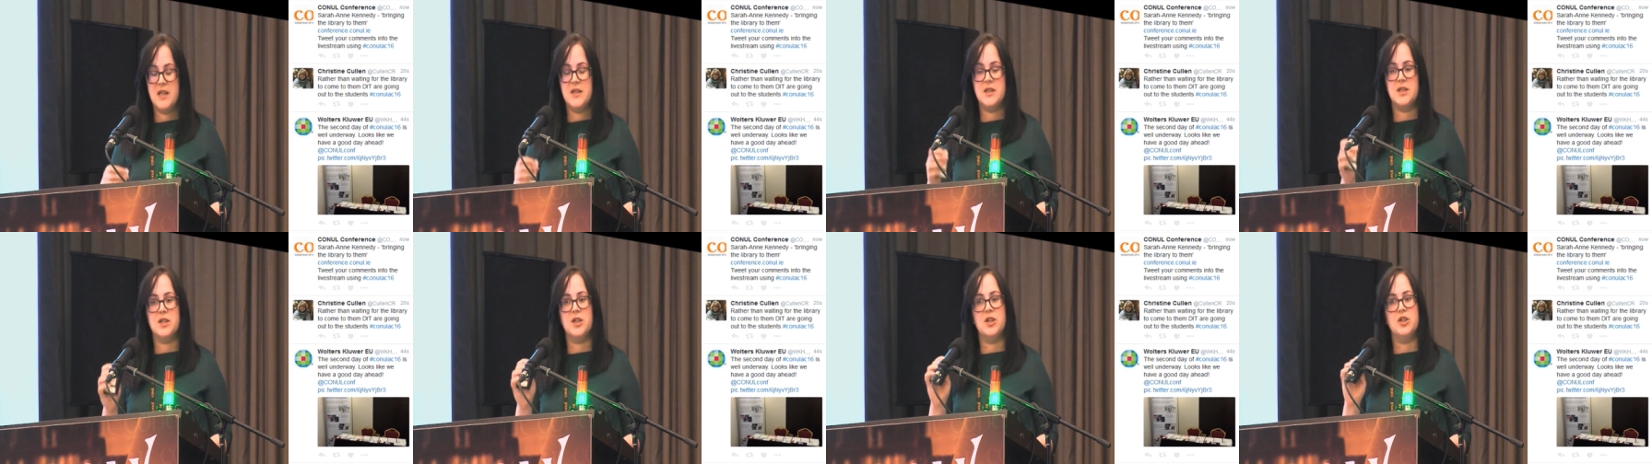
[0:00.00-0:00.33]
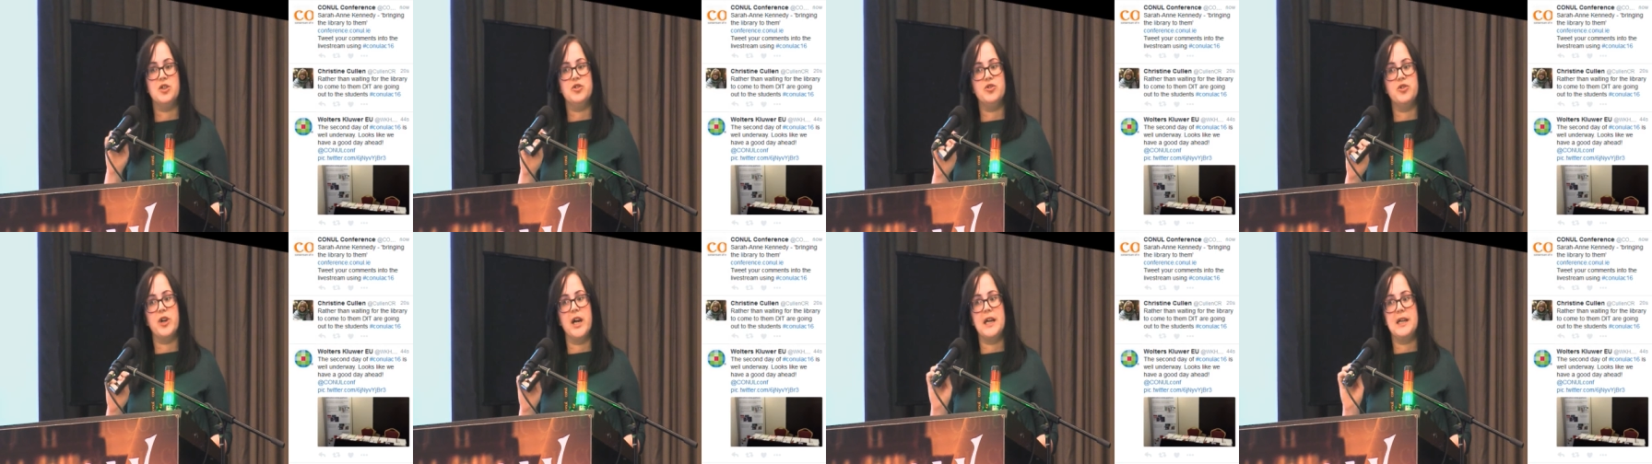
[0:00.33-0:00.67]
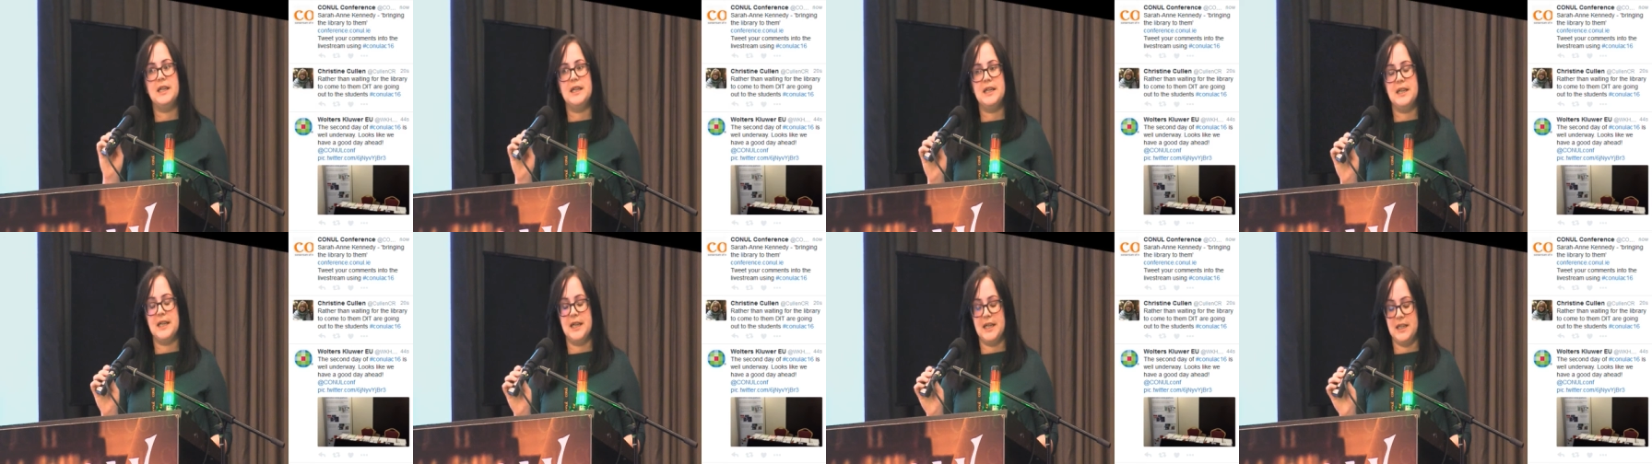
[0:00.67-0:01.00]
that are
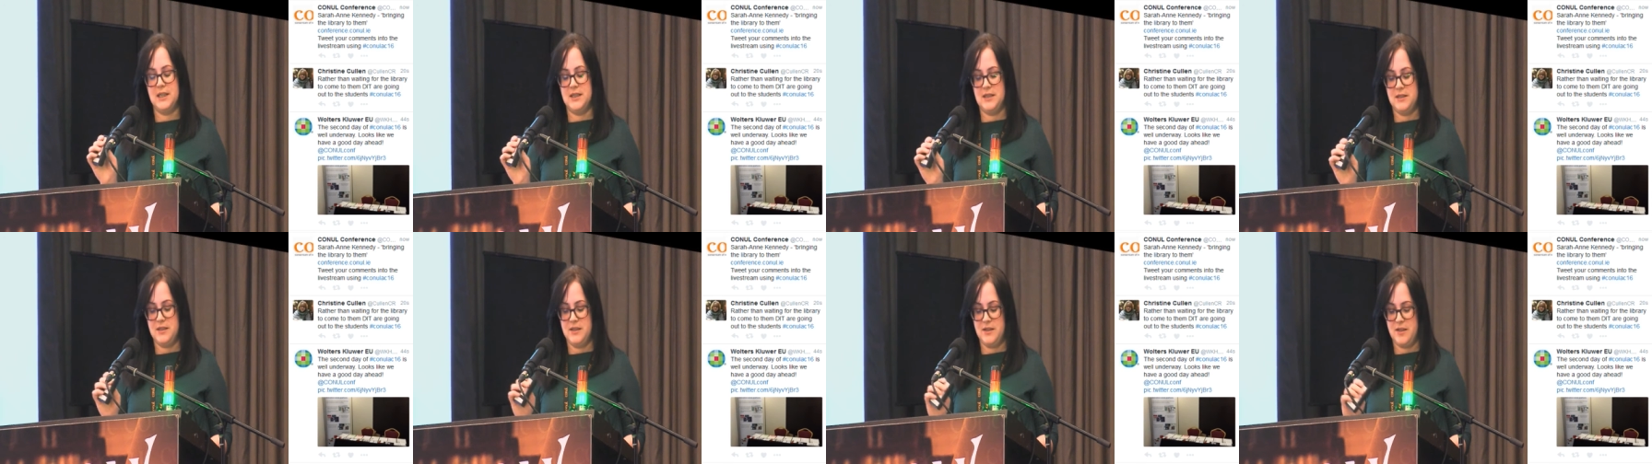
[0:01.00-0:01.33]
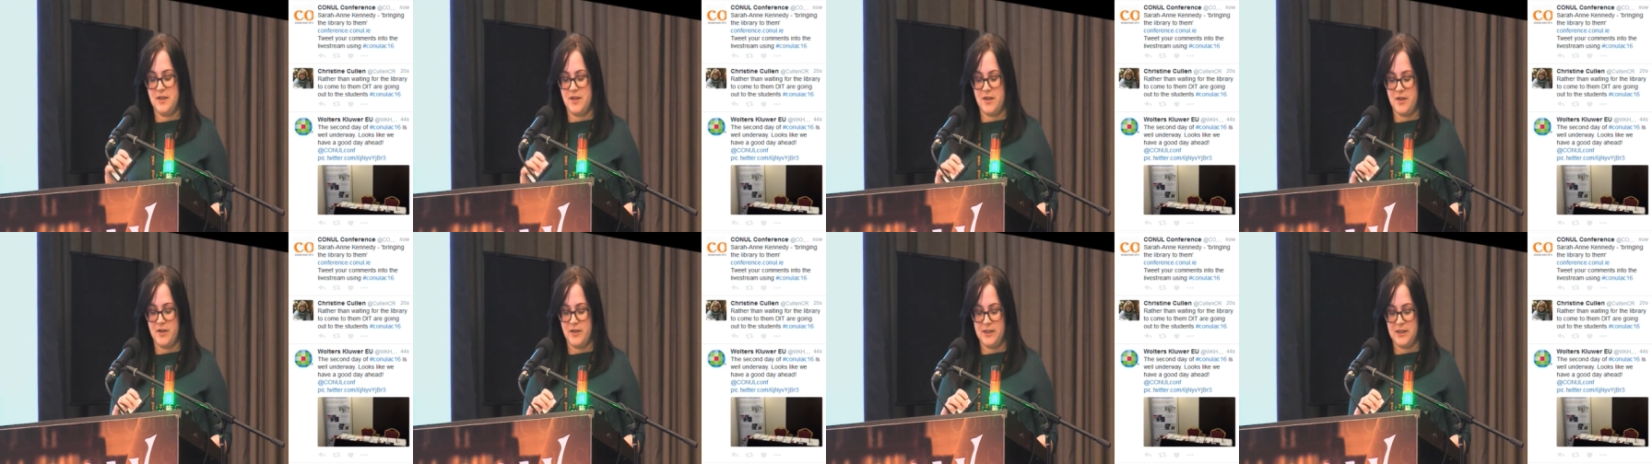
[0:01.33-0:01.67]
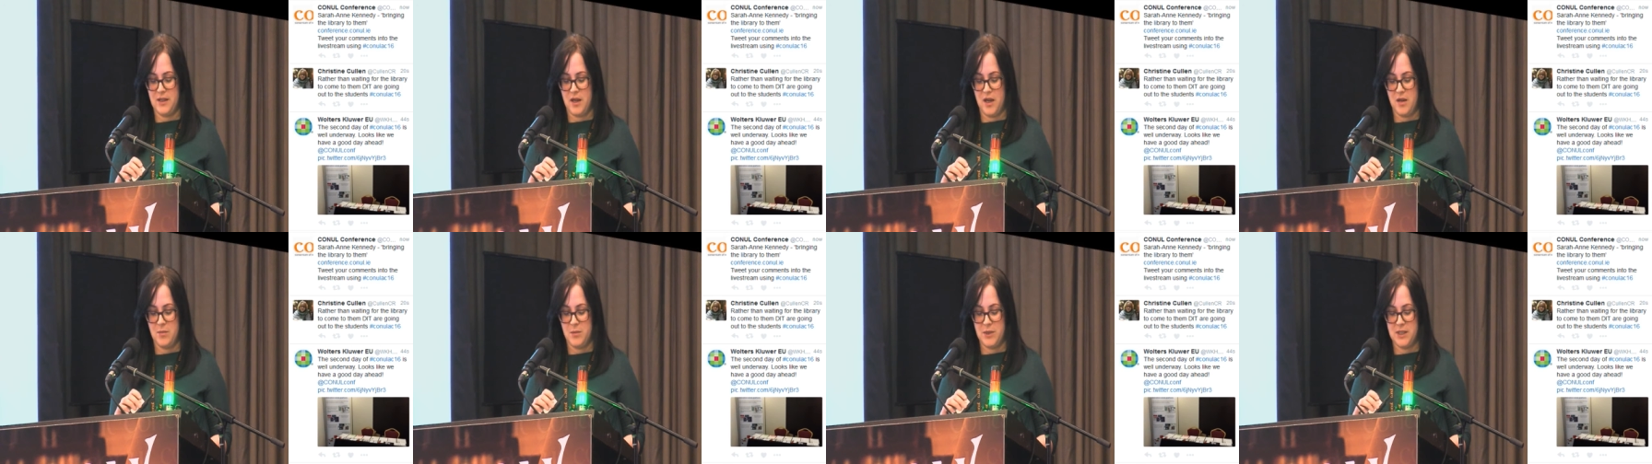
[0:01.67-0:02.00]
directly linked to their
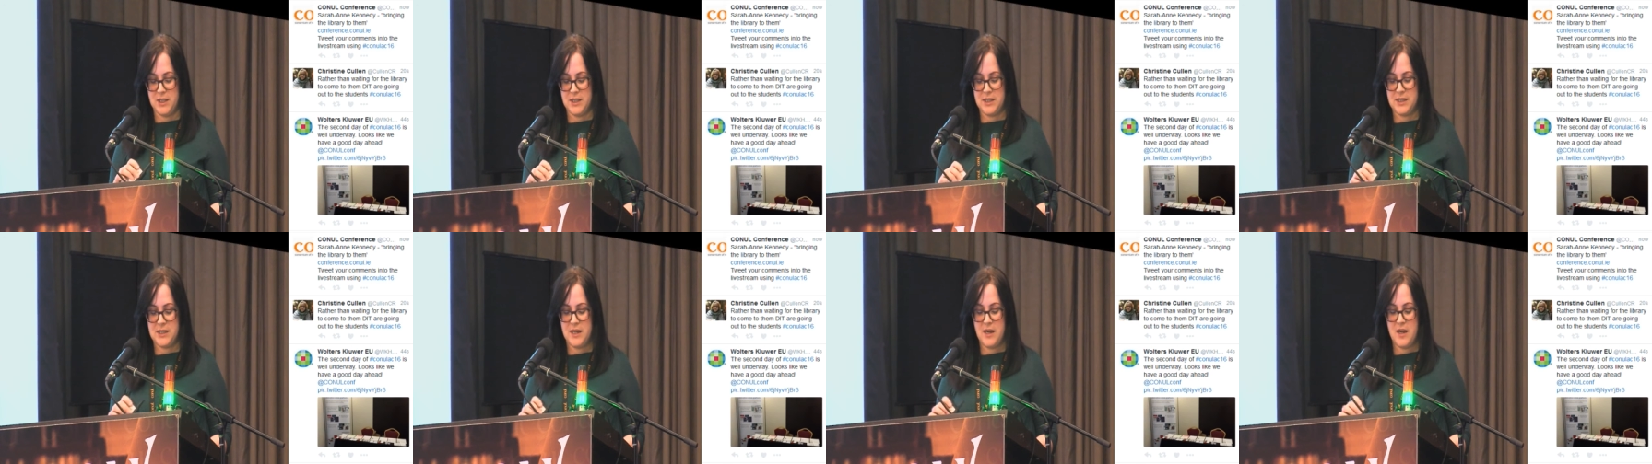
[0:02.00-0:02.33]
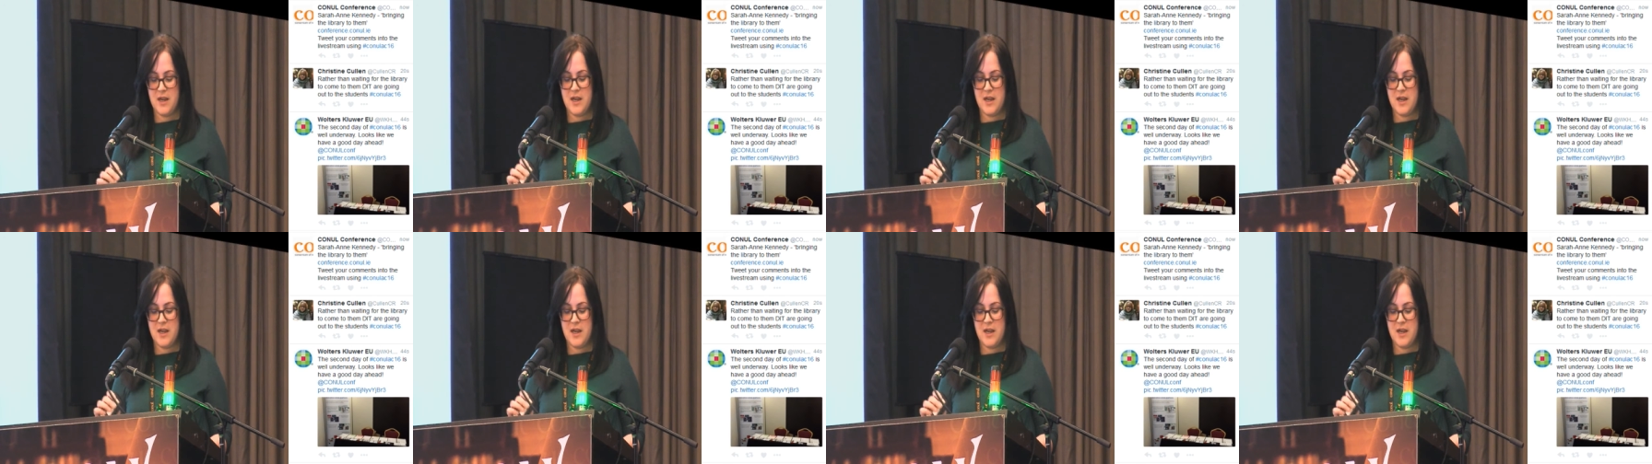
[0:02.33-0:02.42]
assignment.